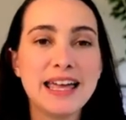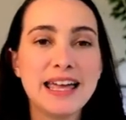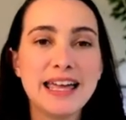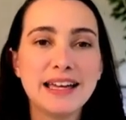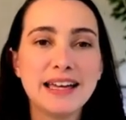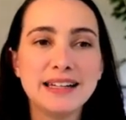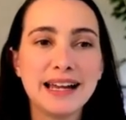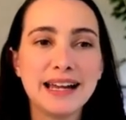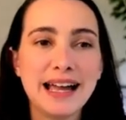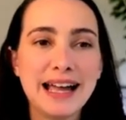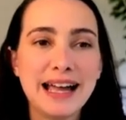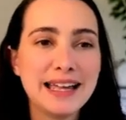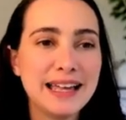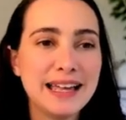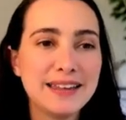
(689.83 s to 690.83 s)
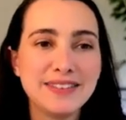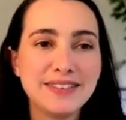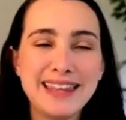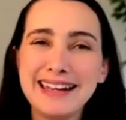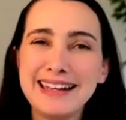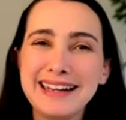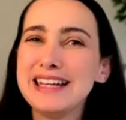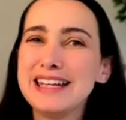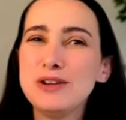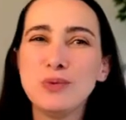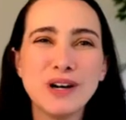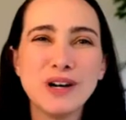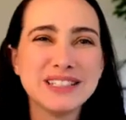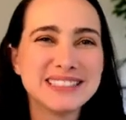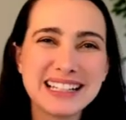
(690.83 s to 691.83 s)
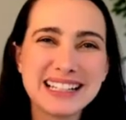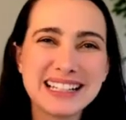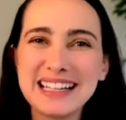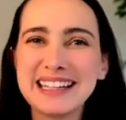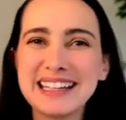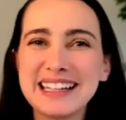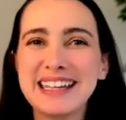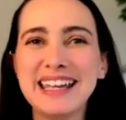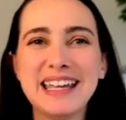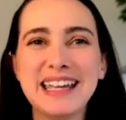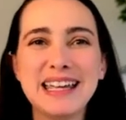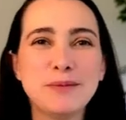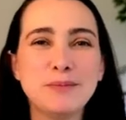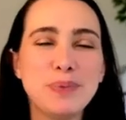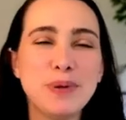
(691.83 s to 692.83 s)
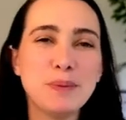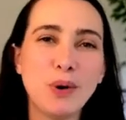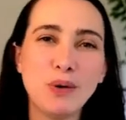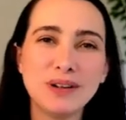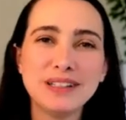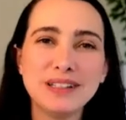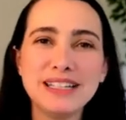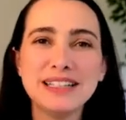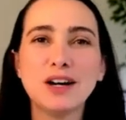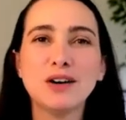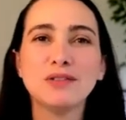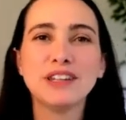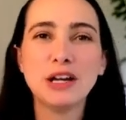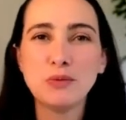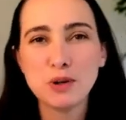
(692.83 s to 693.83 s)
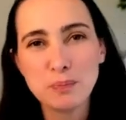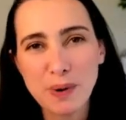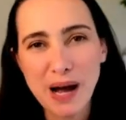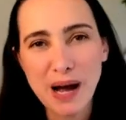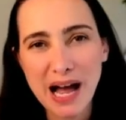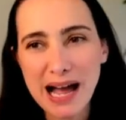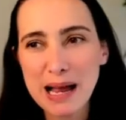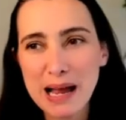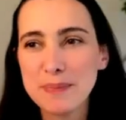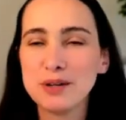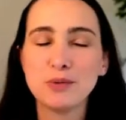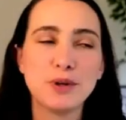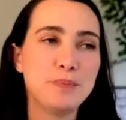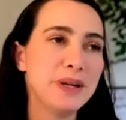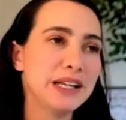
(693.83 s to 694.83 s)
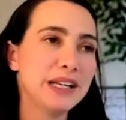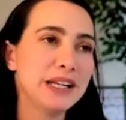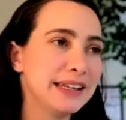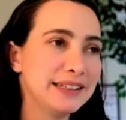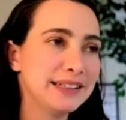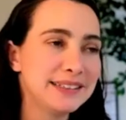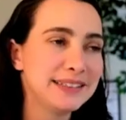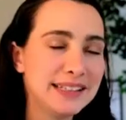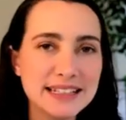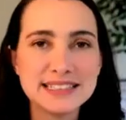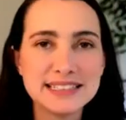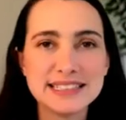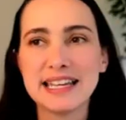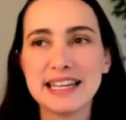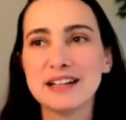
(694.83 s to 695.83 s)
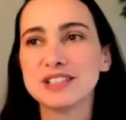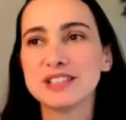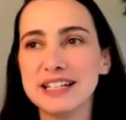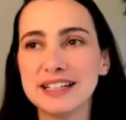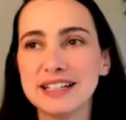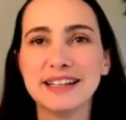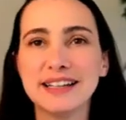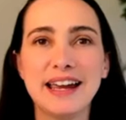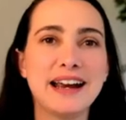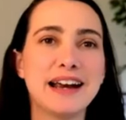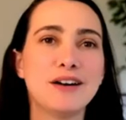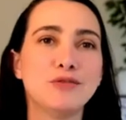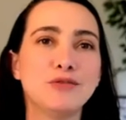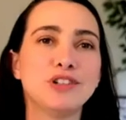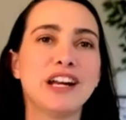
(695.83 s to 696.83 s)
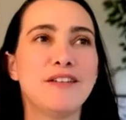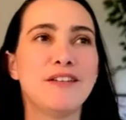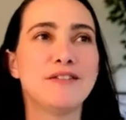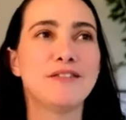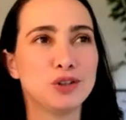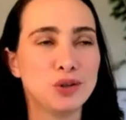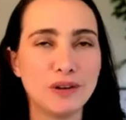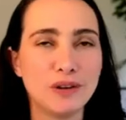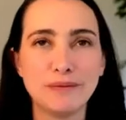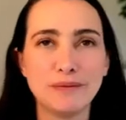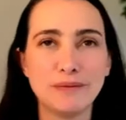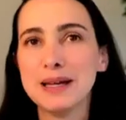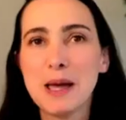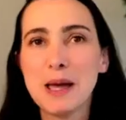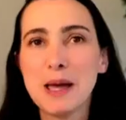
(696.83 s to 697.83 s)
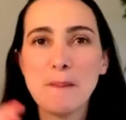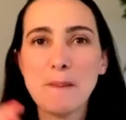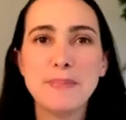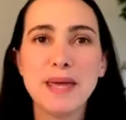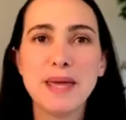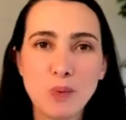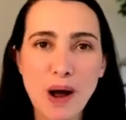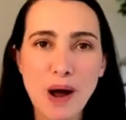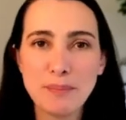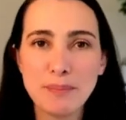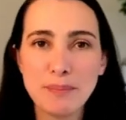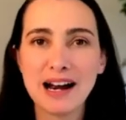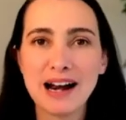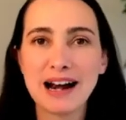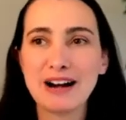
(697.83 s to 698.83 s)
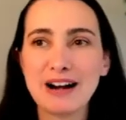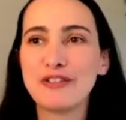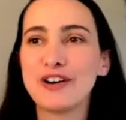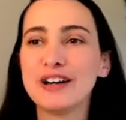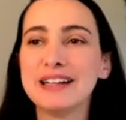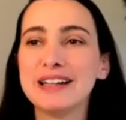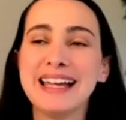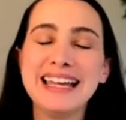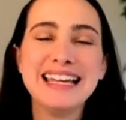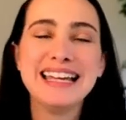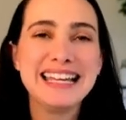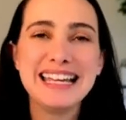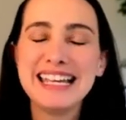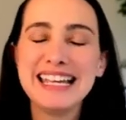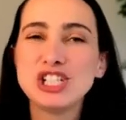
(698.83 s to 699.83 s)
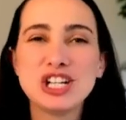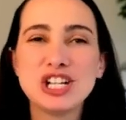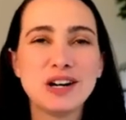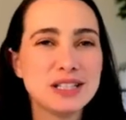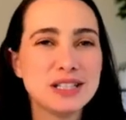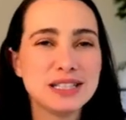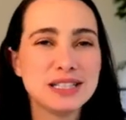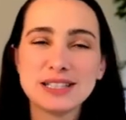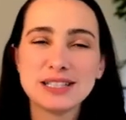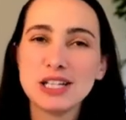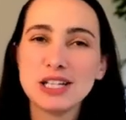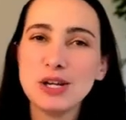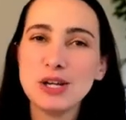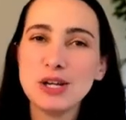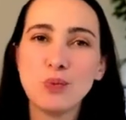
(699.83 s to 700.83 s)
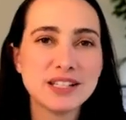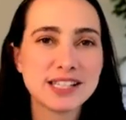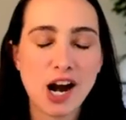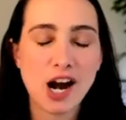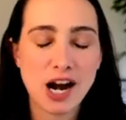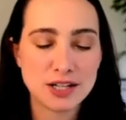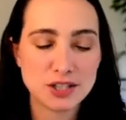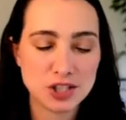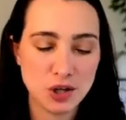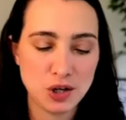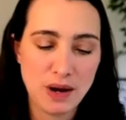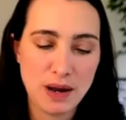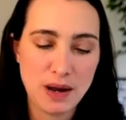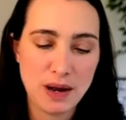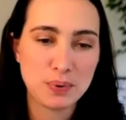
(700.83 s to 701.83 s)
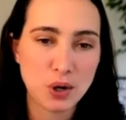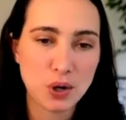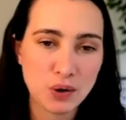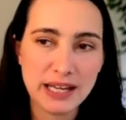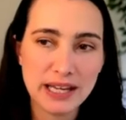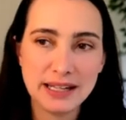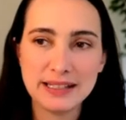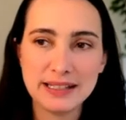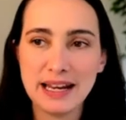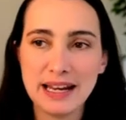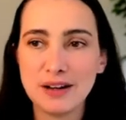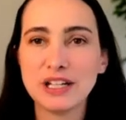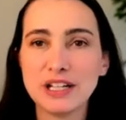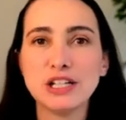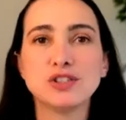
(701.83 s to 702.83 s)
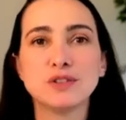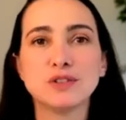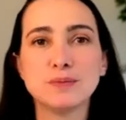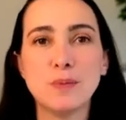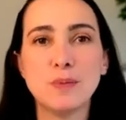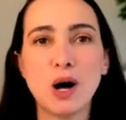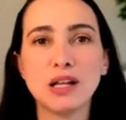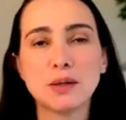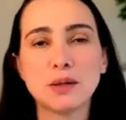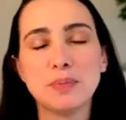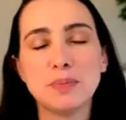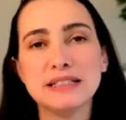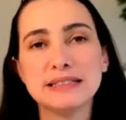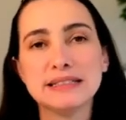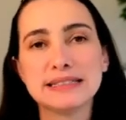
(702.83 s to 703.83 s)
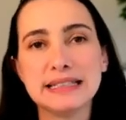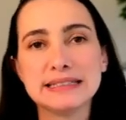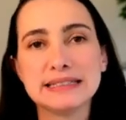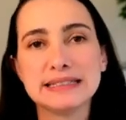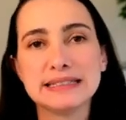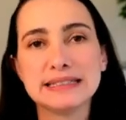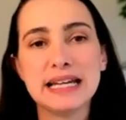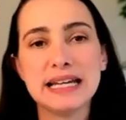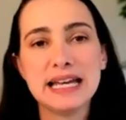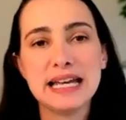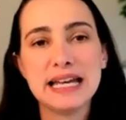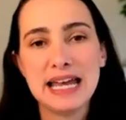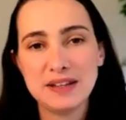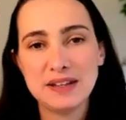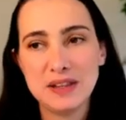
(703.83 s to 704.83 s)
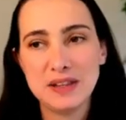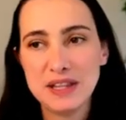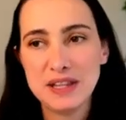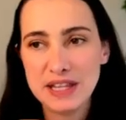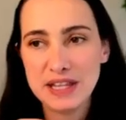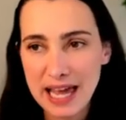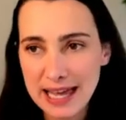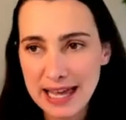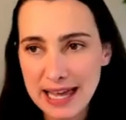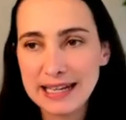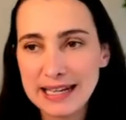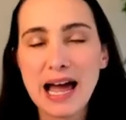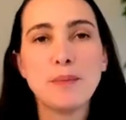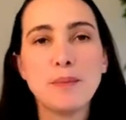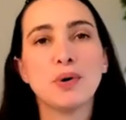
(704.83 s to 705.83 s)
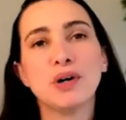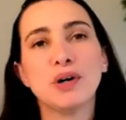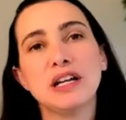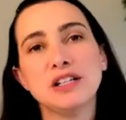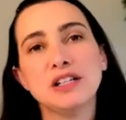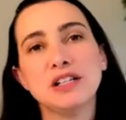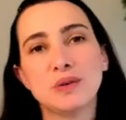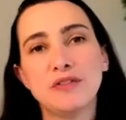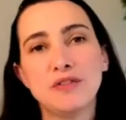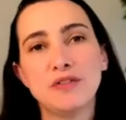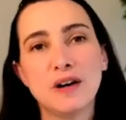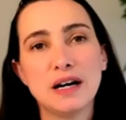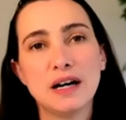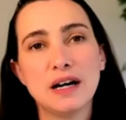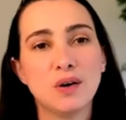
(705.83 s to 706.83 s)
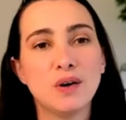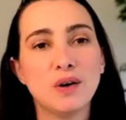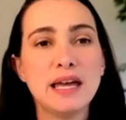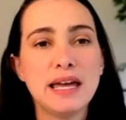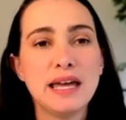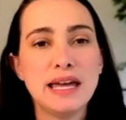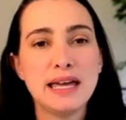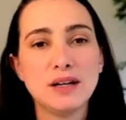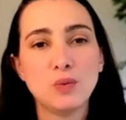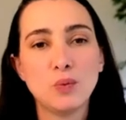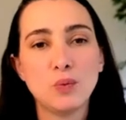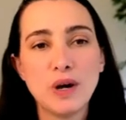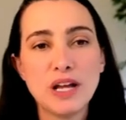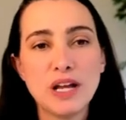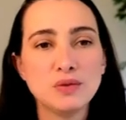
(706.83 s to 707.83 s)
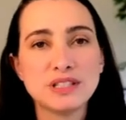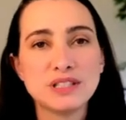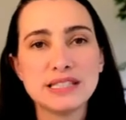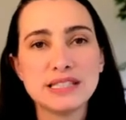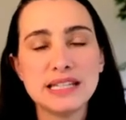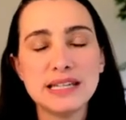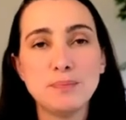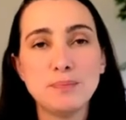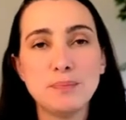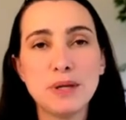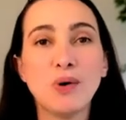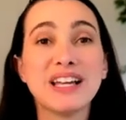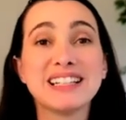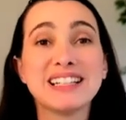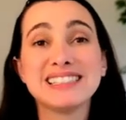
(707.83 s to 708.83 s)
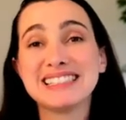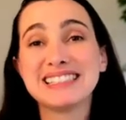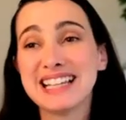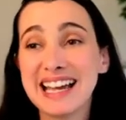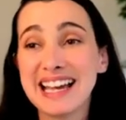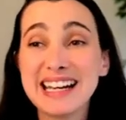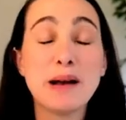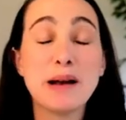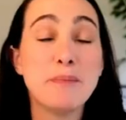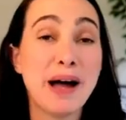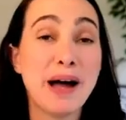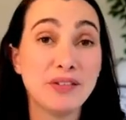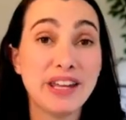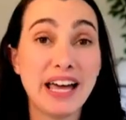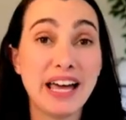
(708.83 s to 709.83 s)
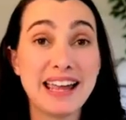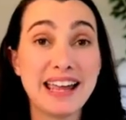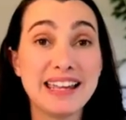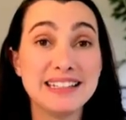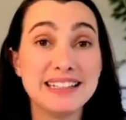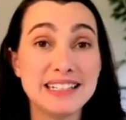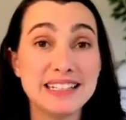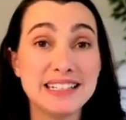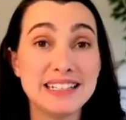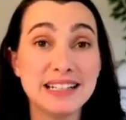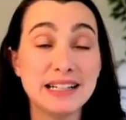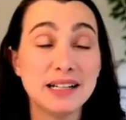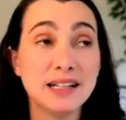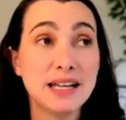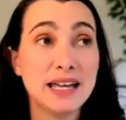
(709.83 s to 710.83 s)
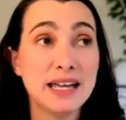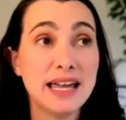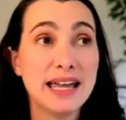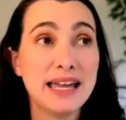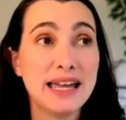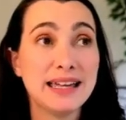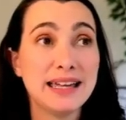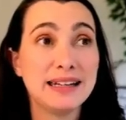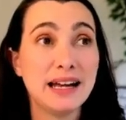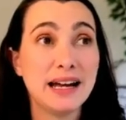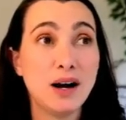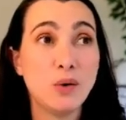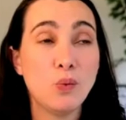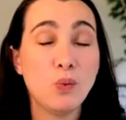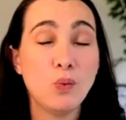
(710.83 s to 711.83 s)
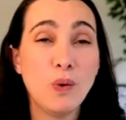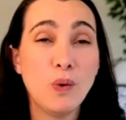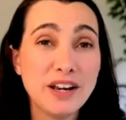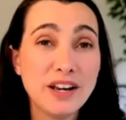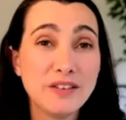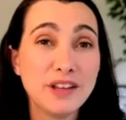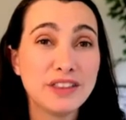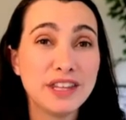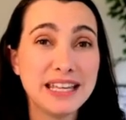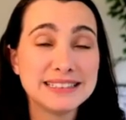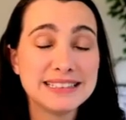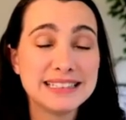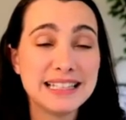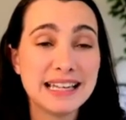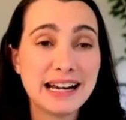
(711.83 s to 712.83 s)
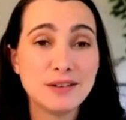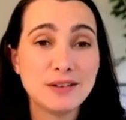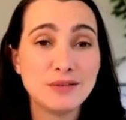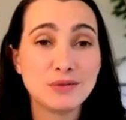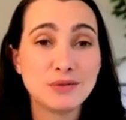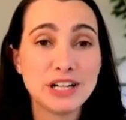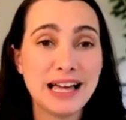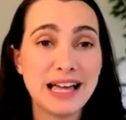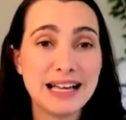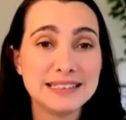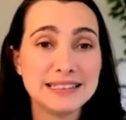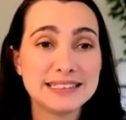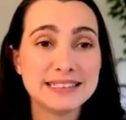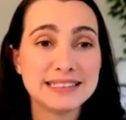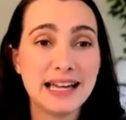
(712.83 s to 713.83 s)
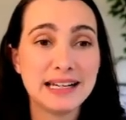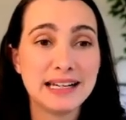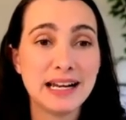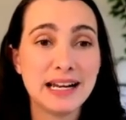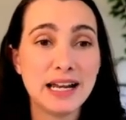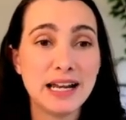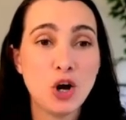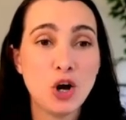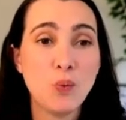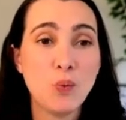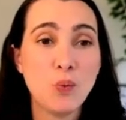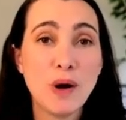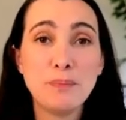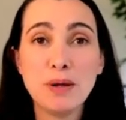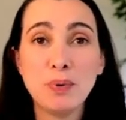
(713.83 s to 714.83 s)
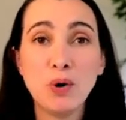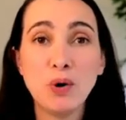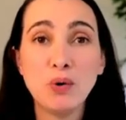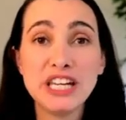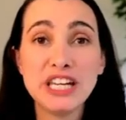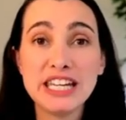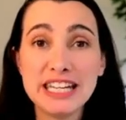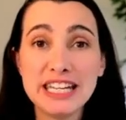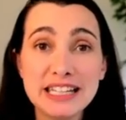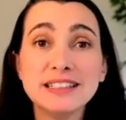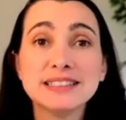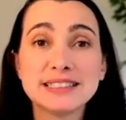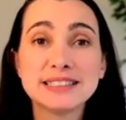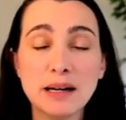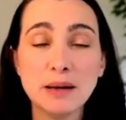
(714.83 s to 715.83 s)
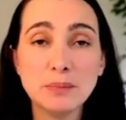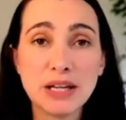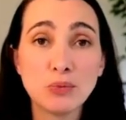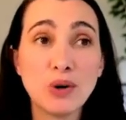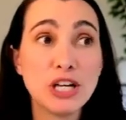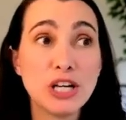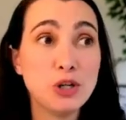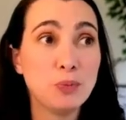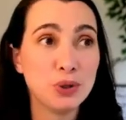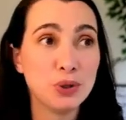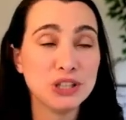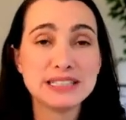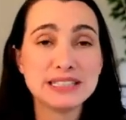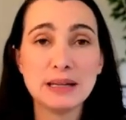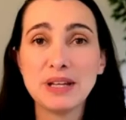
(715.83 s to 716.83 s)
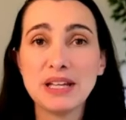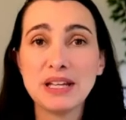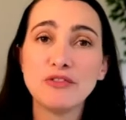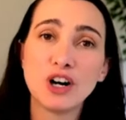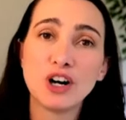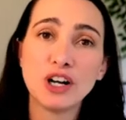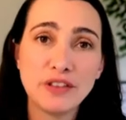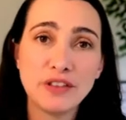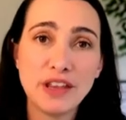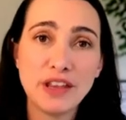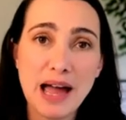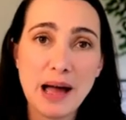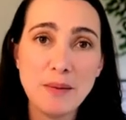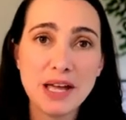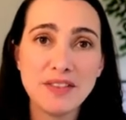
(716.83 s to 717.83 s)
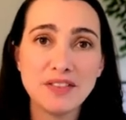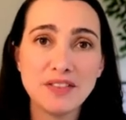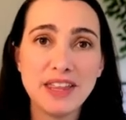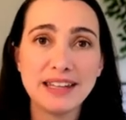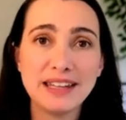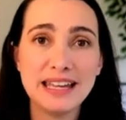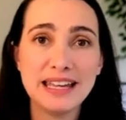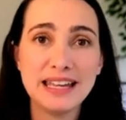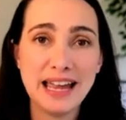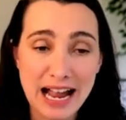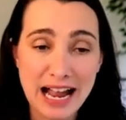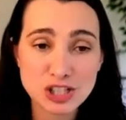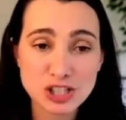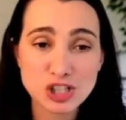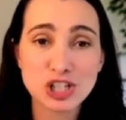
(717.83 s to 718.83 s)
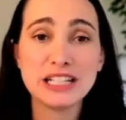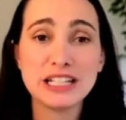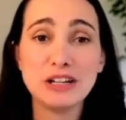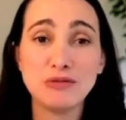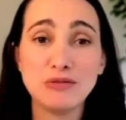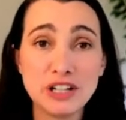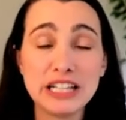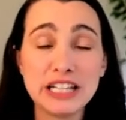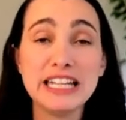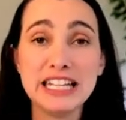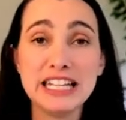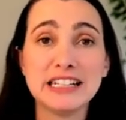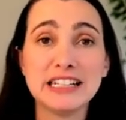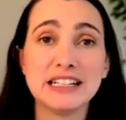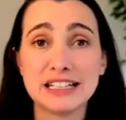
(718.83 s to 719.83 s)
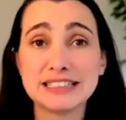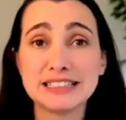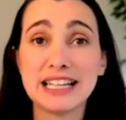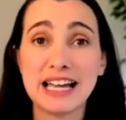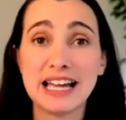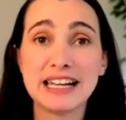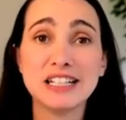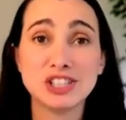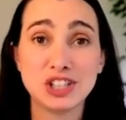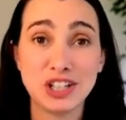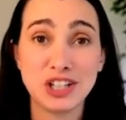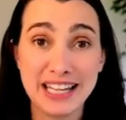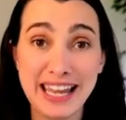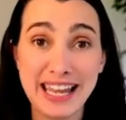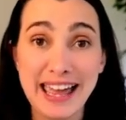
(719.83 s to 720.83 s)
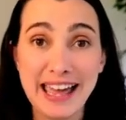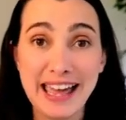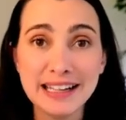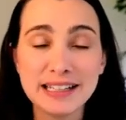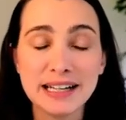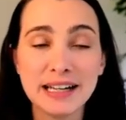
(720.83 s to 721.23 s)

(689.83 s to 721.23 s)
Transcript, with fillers: And then it wasn't clicking. People, you know, they would buy, but it would be like 10 sales here and there. I would have to do a big webinar for it just it was hard. So I broke it down into smaller pieces and then I put into a funnel. And when you see people excited about that idea, and one of the things that I realize is that when people need something, when you put something in front of them that they actually really need and are excited to get,